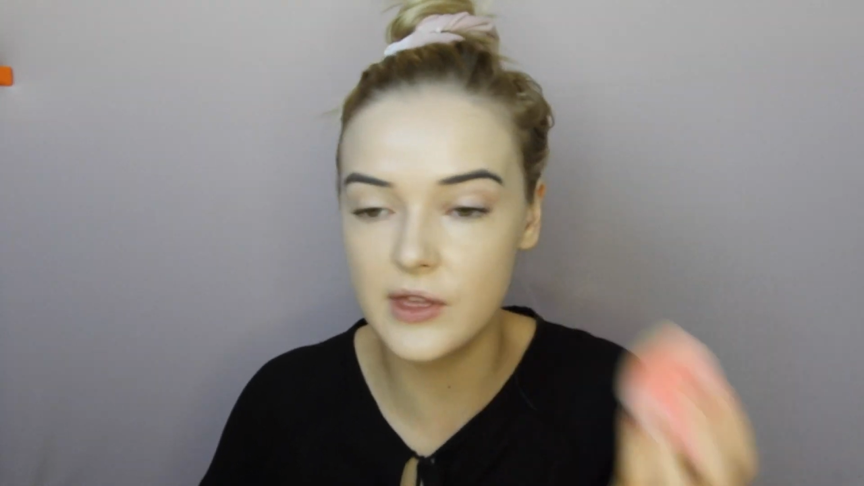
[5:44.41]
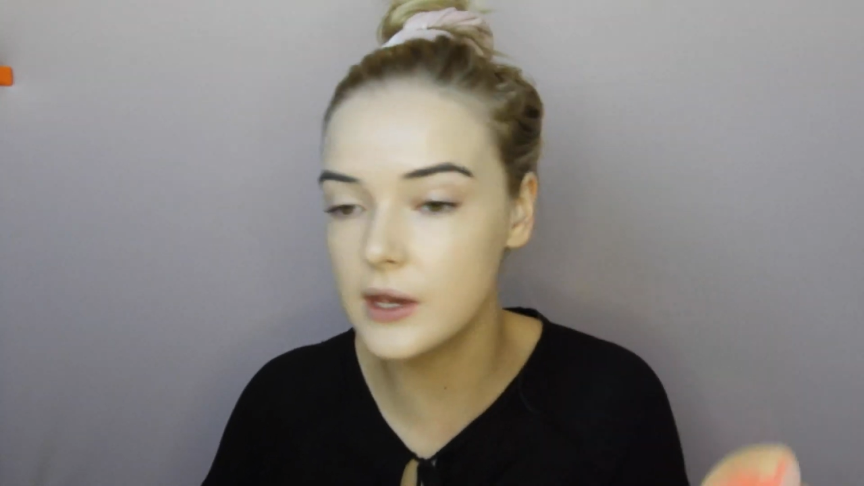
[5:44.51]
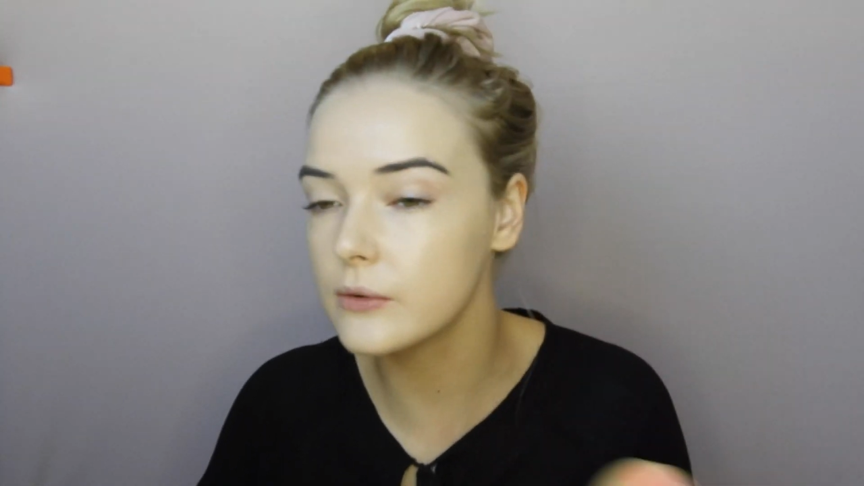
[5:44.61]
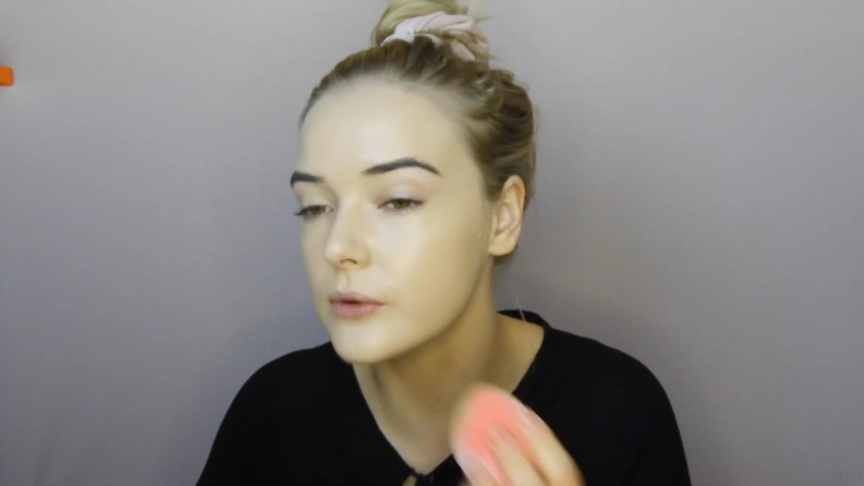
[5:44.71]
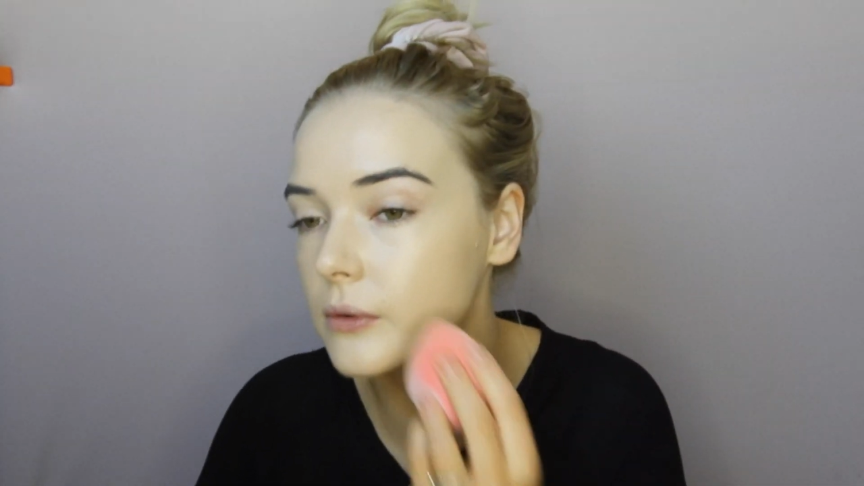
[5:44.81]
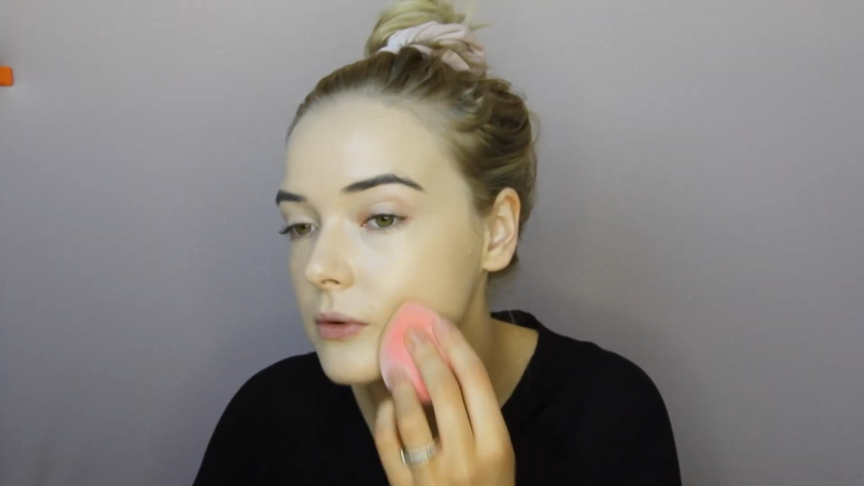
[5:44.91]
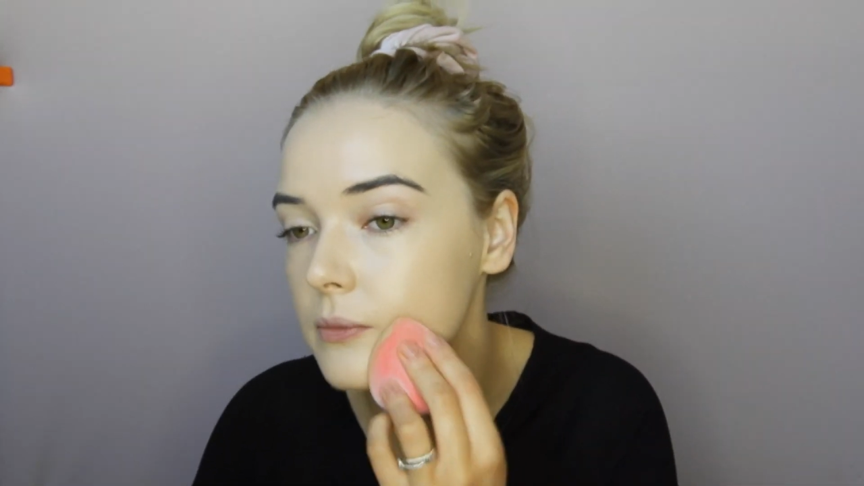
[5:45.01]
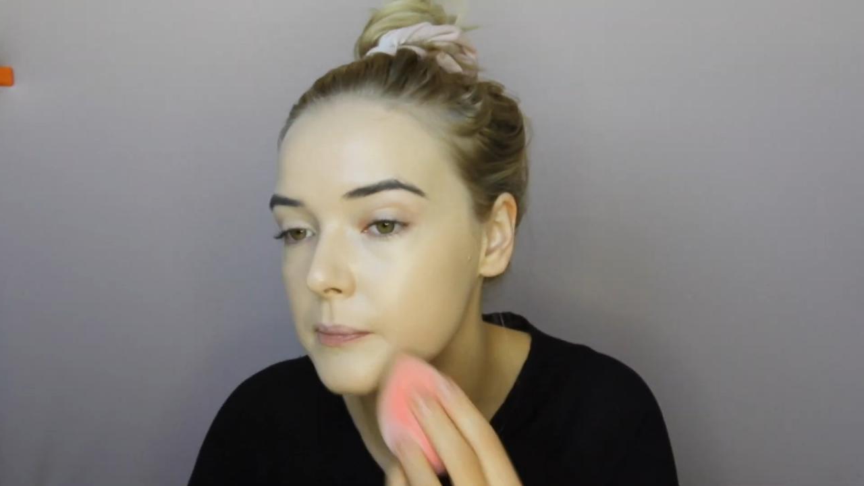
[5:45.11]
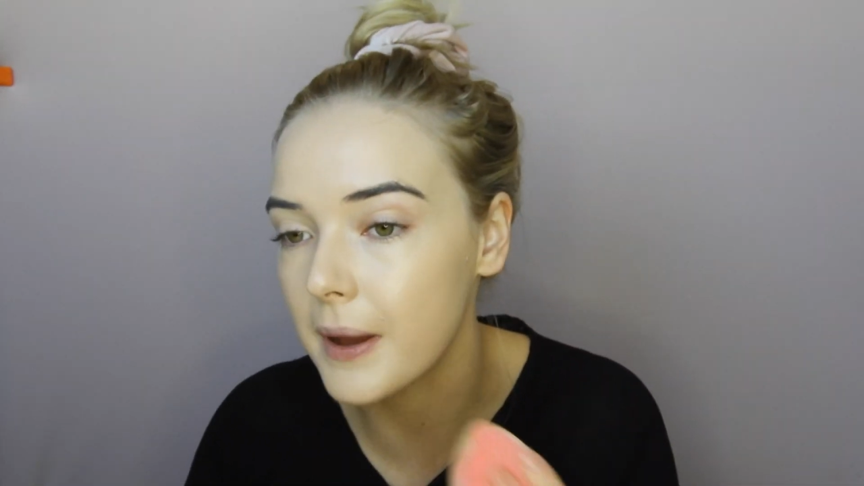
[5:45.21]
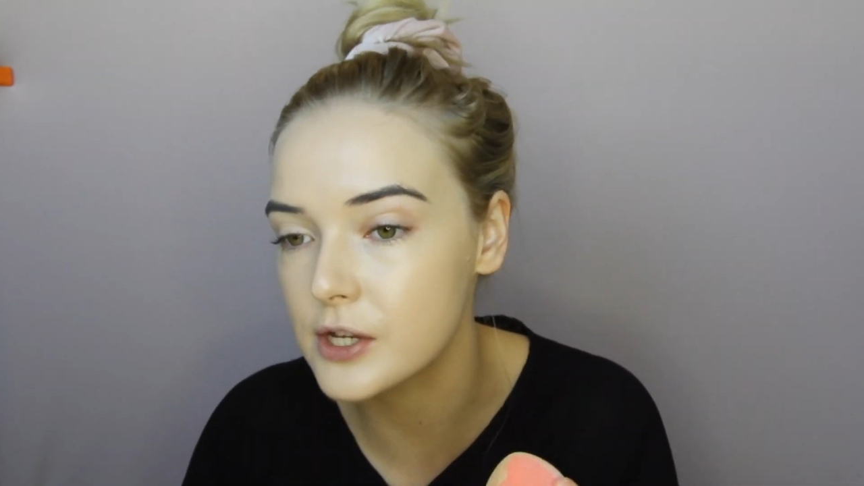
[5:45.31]
I think it
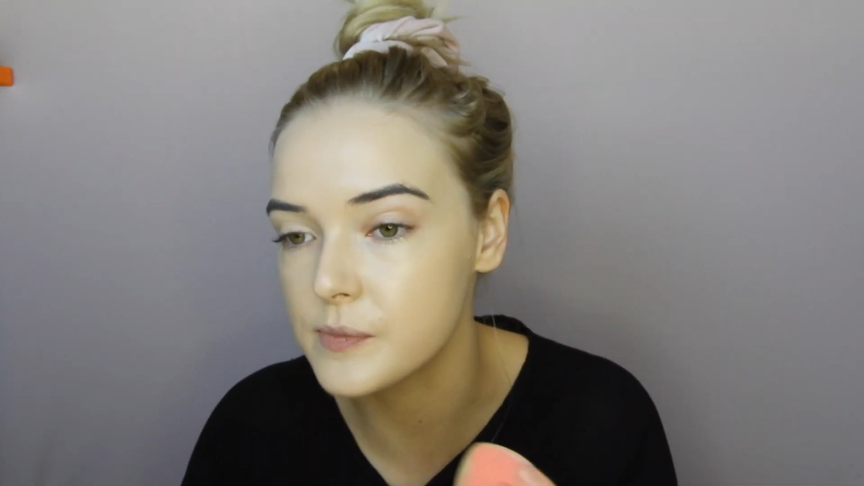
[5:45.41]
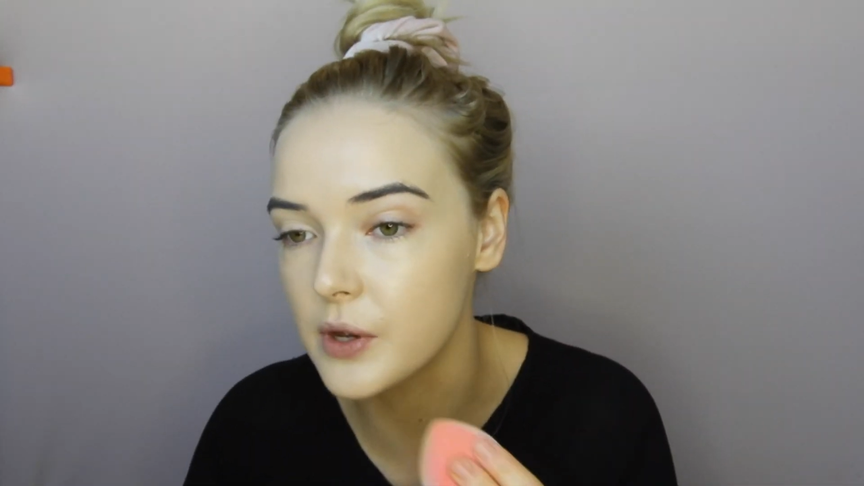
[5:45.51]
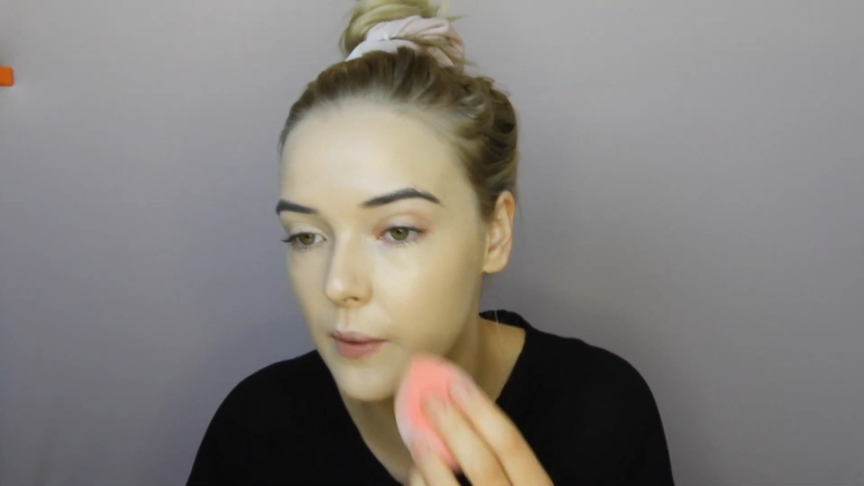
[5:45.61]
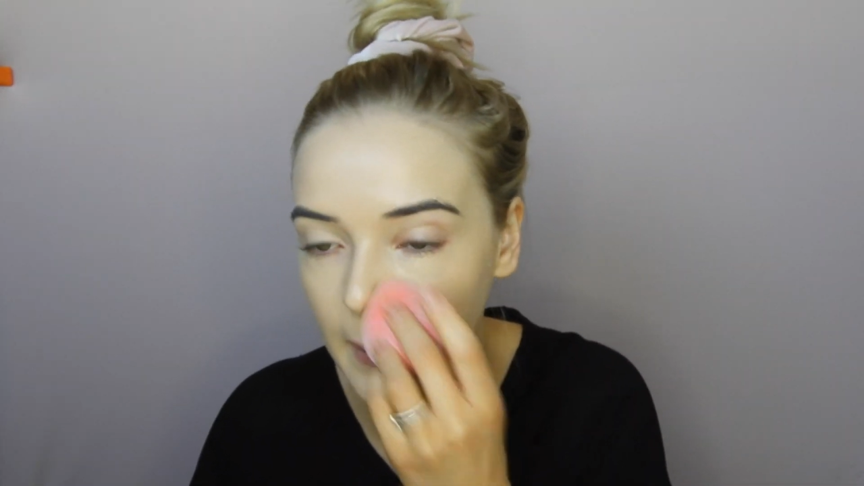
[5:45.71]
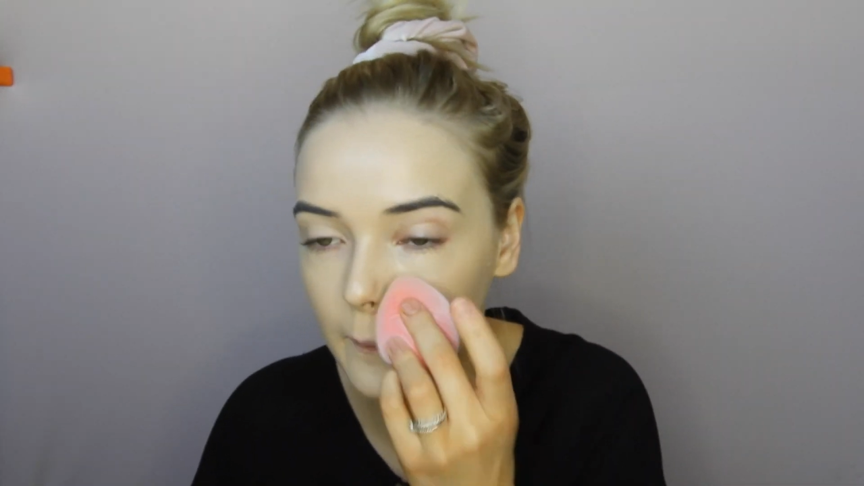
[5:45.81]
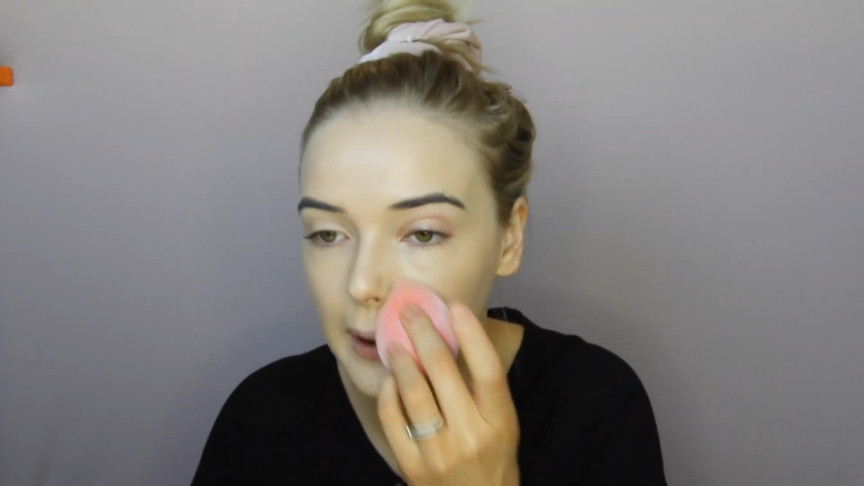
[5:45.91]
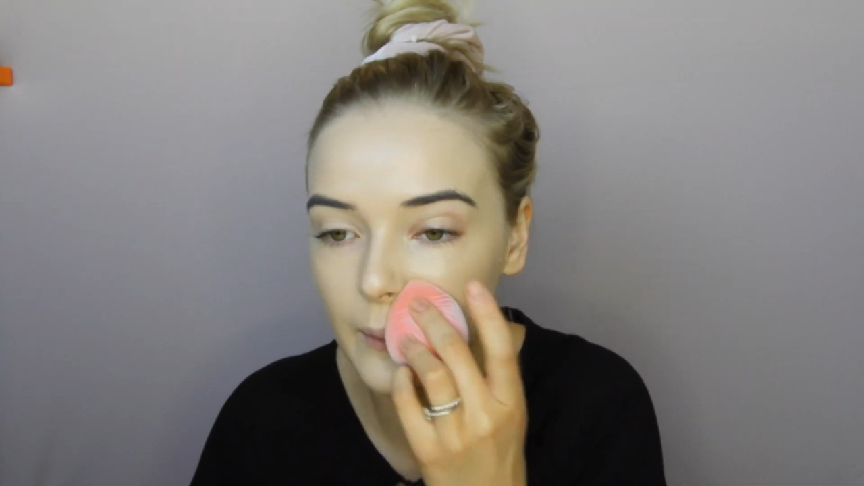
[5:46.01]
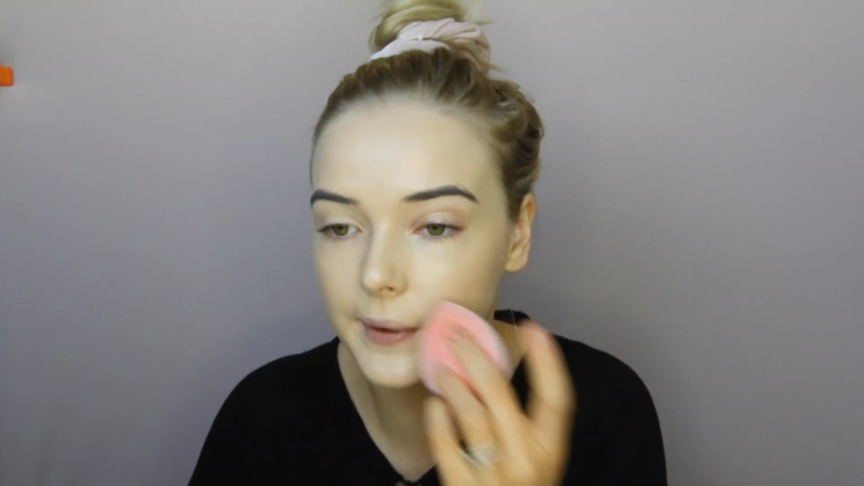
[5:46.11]
will match me quite